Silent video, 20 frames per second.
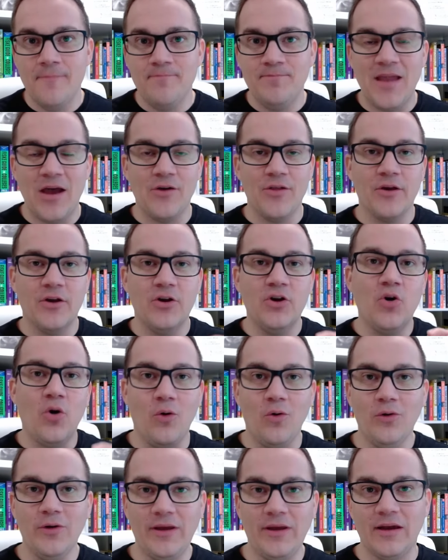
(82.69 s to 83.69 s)
Now, the
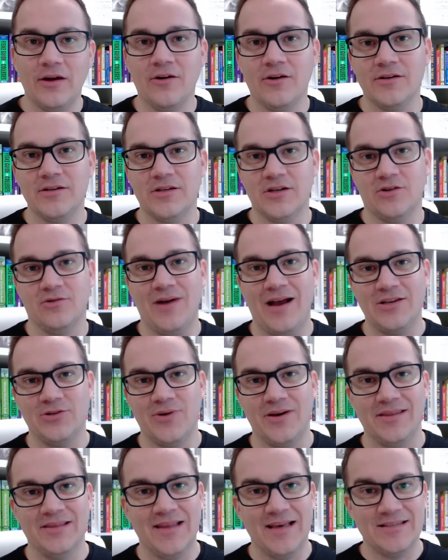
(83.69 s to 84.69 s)
goal here is to
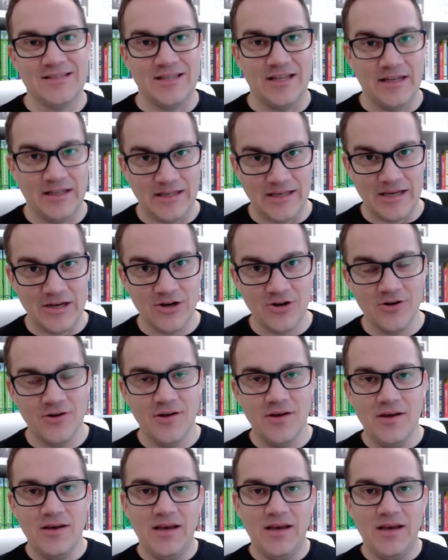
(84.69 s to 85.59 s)
graduate in less than a year.